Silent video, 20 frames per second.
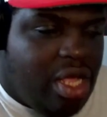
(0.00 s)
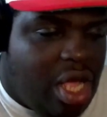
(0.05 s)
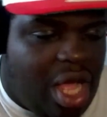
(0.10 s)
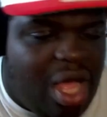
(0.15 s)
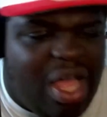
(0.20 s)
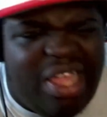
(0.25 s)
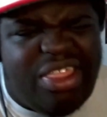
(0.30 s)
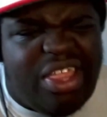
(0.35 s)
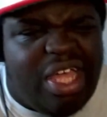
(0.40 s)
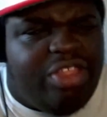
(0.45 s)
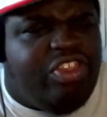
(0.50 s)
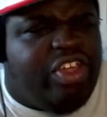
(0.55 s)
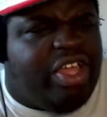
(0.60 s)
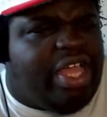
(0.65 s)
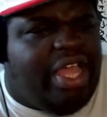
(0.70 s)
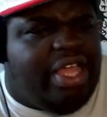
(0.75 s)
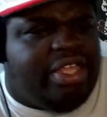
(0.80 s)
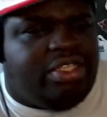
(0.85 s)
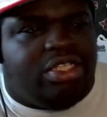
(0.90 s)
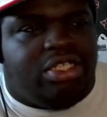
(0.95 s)
I think
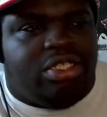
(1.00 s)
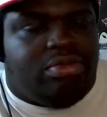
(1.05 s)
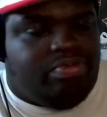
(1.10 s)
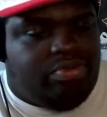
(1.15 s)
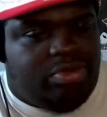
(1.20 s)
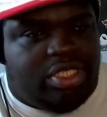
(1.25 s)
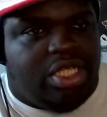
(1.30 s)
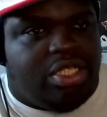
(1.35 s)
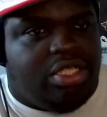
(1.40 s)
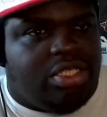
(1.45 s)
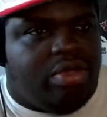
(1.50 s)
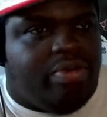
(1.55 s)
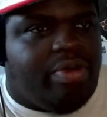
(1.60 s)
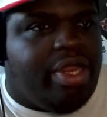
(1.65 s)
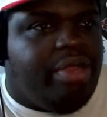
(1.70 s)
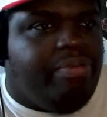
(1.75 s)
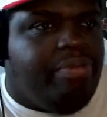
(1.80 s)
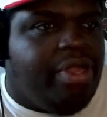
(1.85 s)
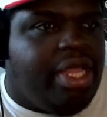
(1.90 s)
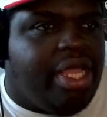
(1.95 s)
I actually said this
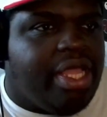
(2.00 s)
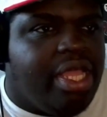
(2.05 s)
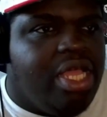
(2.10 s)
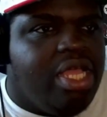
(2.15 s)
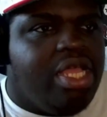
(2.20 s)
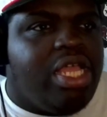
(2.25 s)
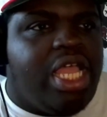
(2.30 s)
already, but like,